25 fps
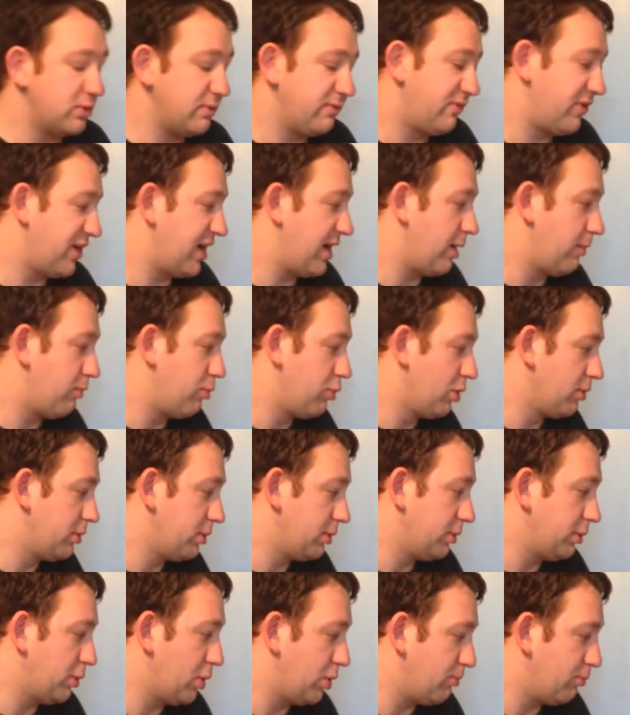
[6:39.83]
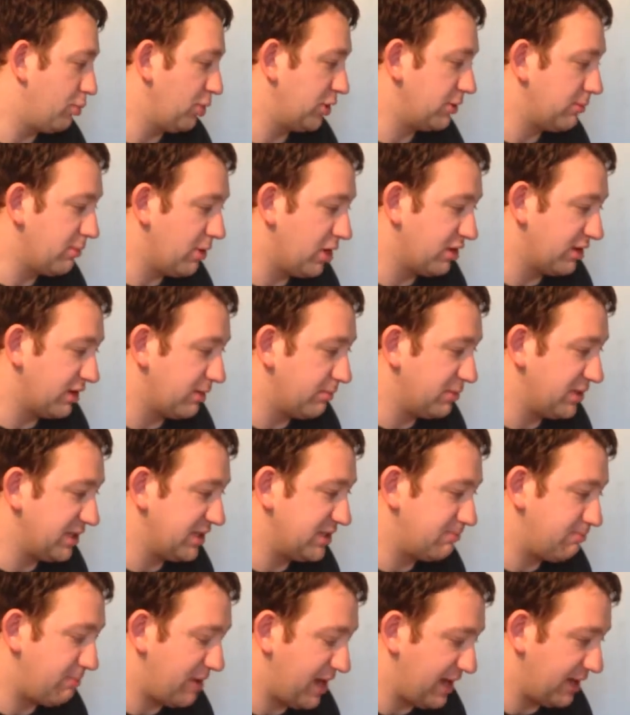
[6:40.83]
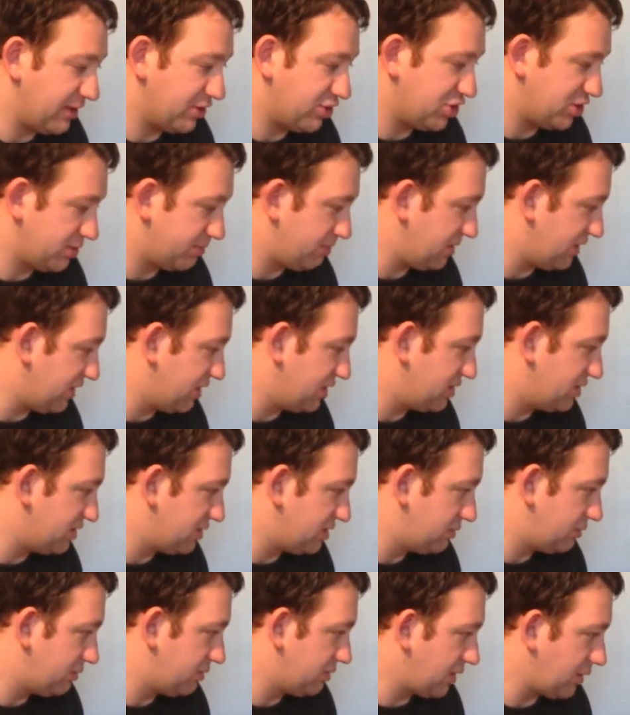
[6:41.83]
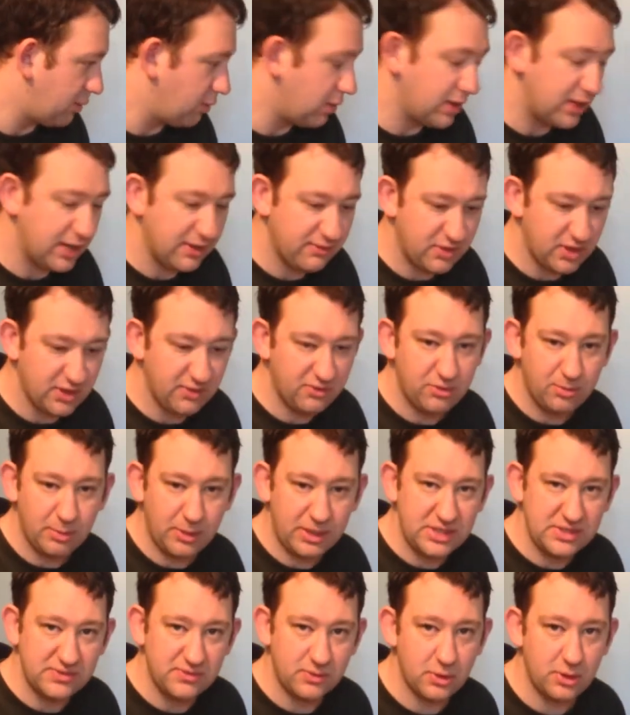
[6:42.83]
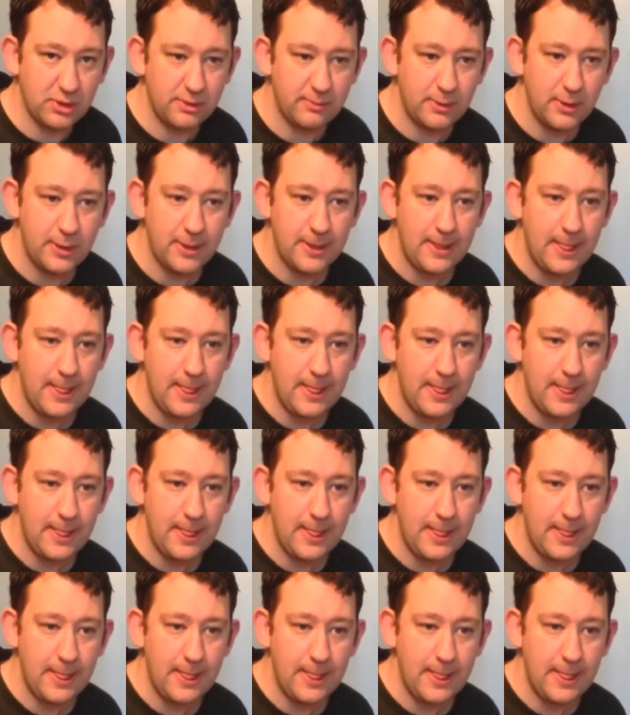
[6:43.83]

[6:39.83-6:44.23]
In fact, I probably won't bring the marketplace back just because I won't have enough space for it.